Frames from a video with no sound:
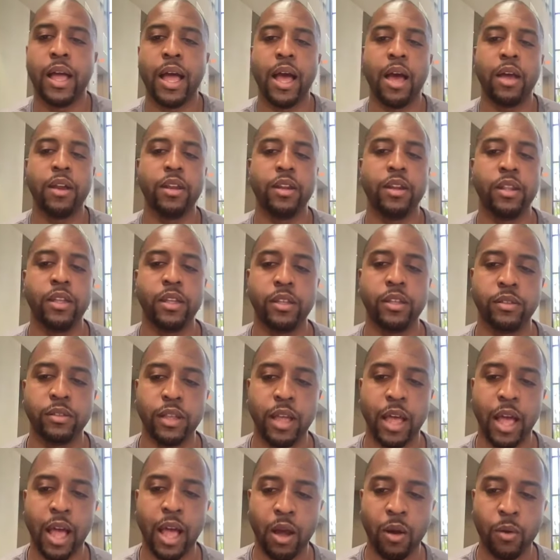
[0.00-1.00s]
how did it,
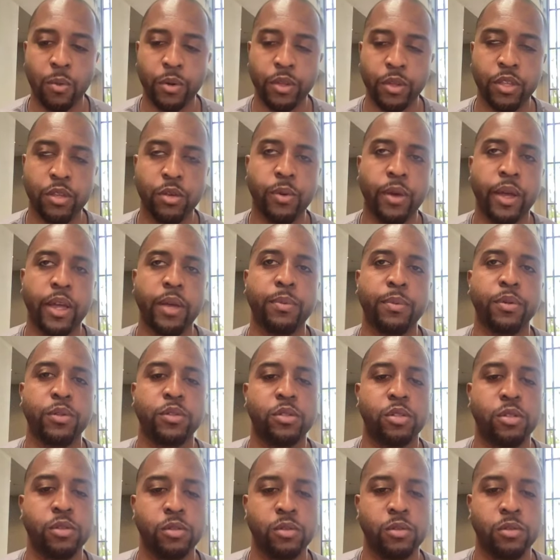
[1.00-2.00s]
how were you able
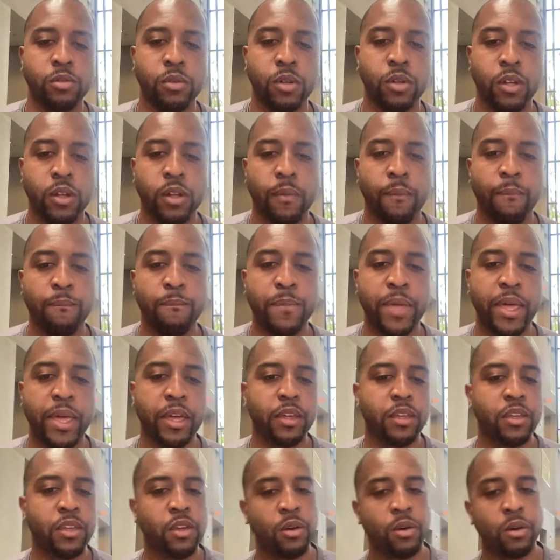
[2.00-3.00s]
to
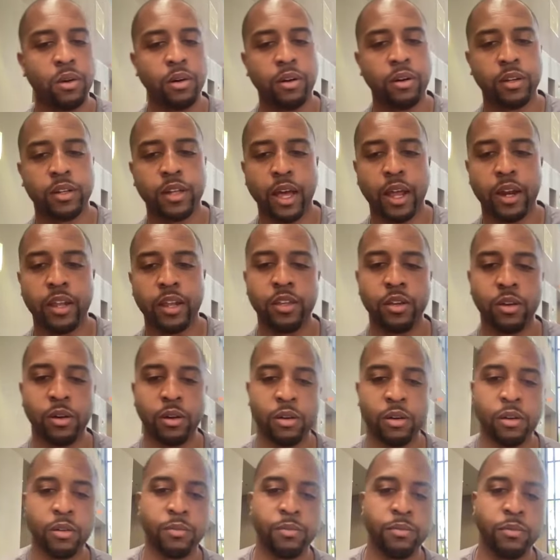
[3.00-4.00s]
make your kind of
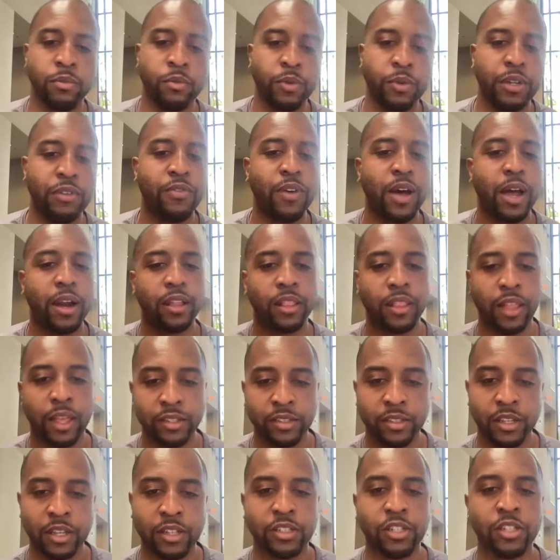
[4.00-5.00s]
your
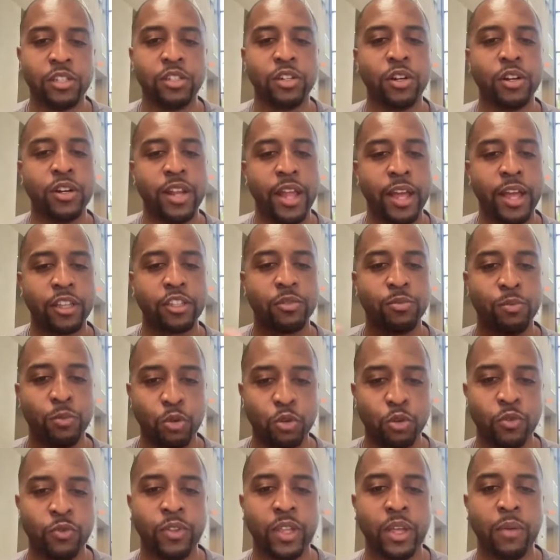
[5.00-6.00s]
revitalization, your next
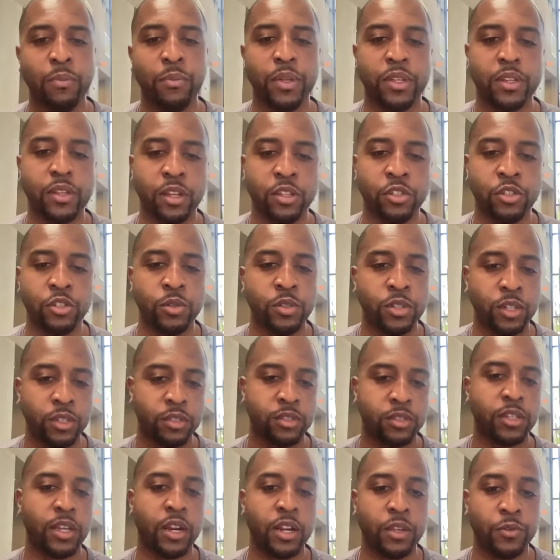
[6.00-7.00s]
move then? Because you
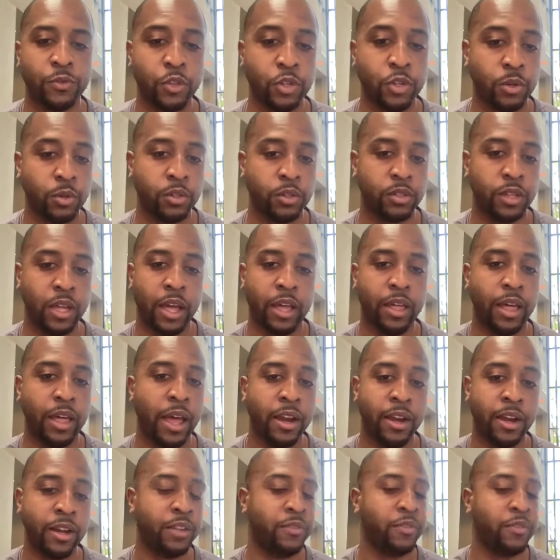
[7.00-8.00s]
just said it, you were,
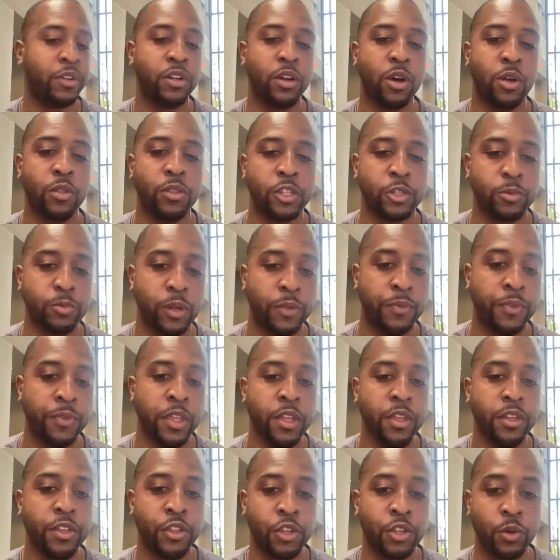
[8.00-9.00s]
I, I didn't even know this, but
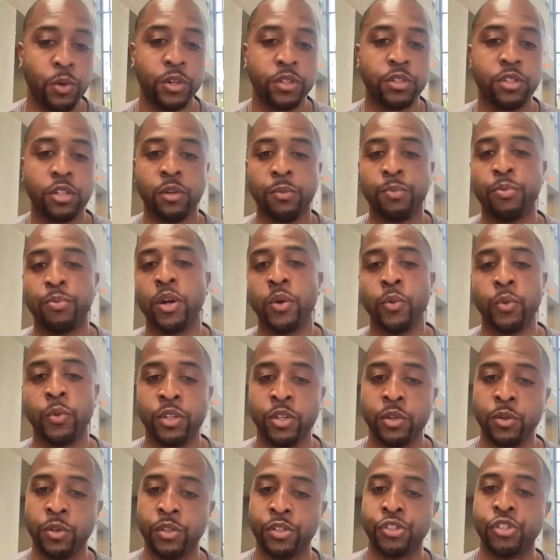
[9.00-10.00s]
you were to the point
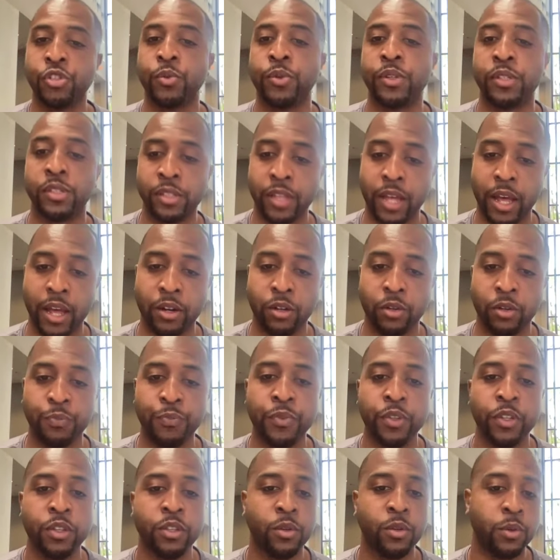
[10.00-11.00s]
where you were suicidal.
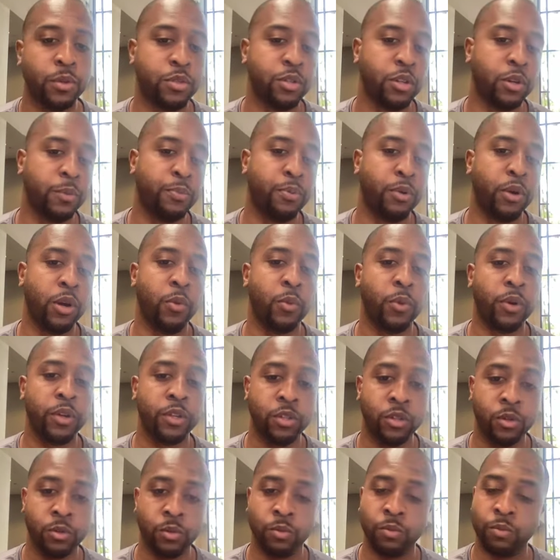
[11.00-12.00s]
You were to the point where
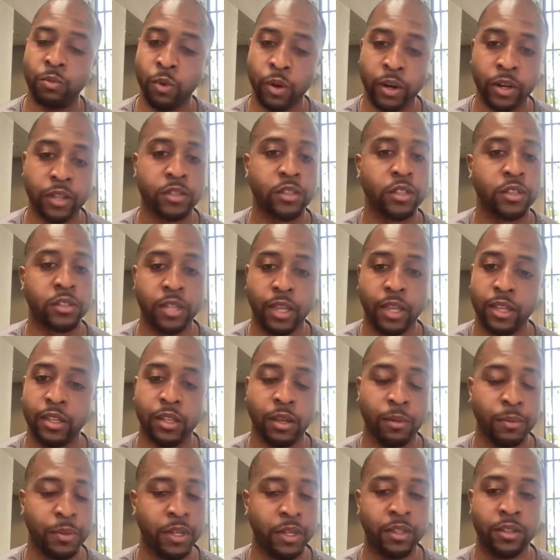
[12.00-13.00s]
you wanted to take,
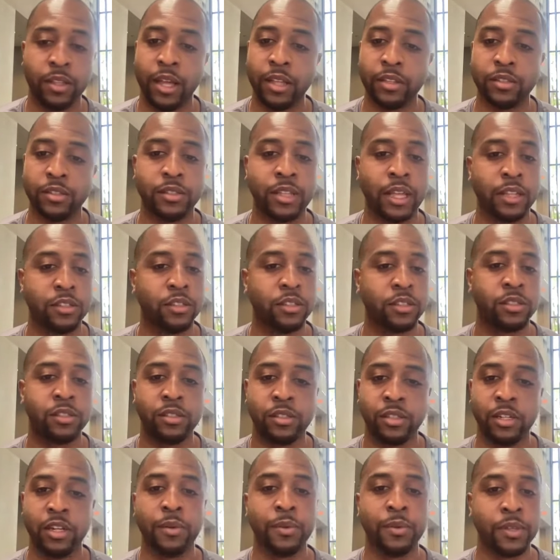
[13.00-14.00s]
I mean, that's, that's a
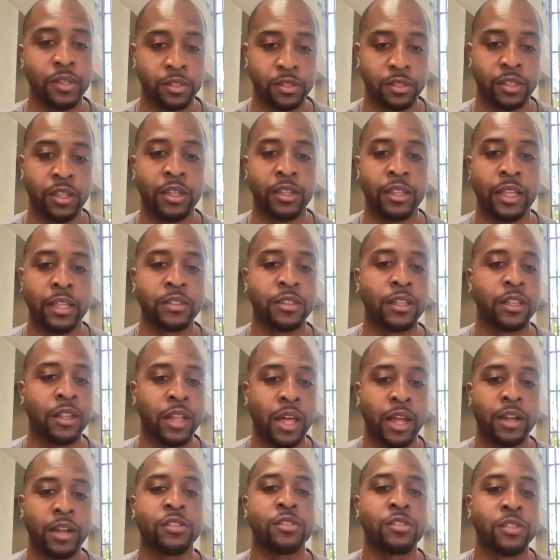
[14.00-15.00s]
serious thing. That's a
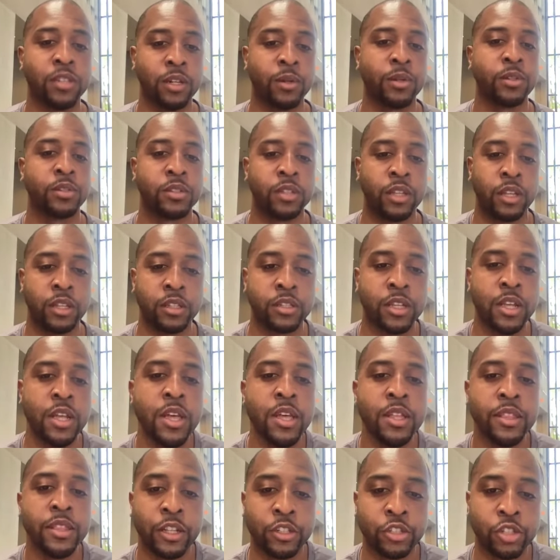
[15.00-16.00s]
lot of serious things
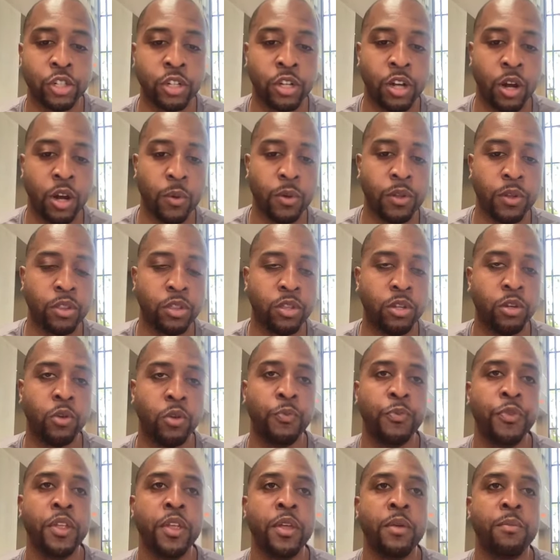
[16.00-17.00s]
that you're going
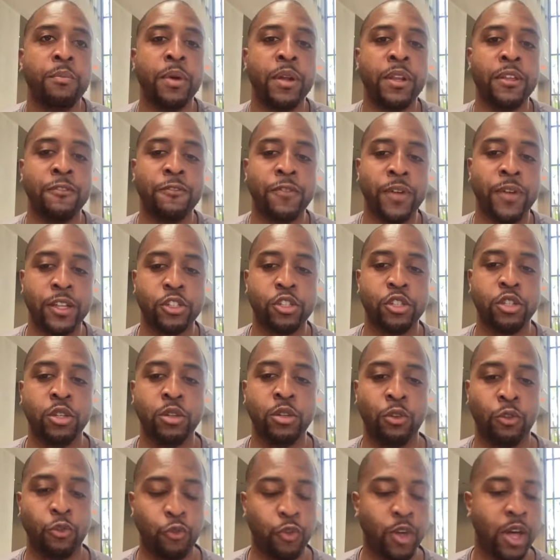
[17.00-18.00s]
through, but eventually
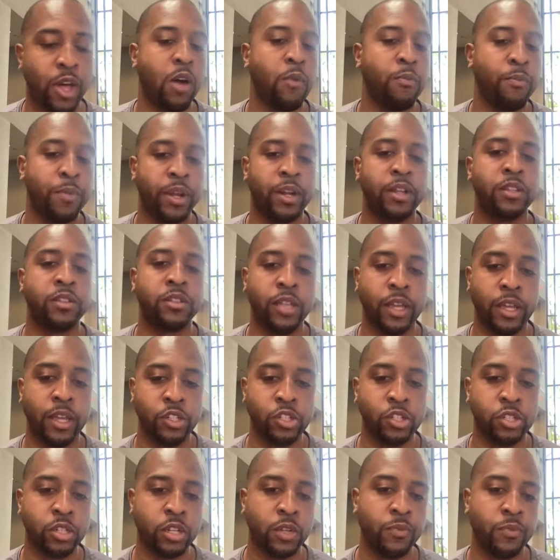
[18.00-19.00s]
you found
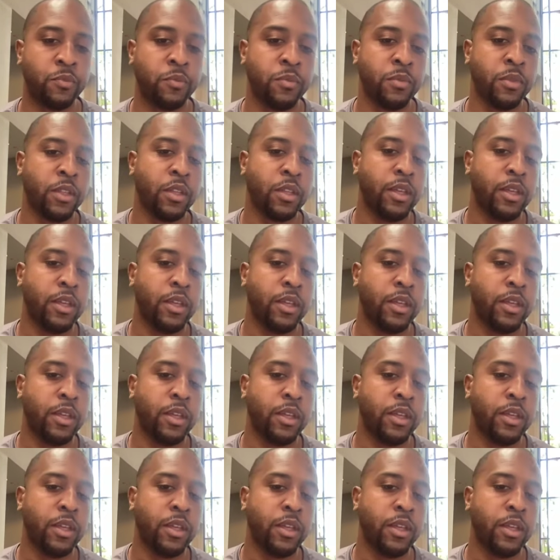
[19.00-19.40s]
meditation.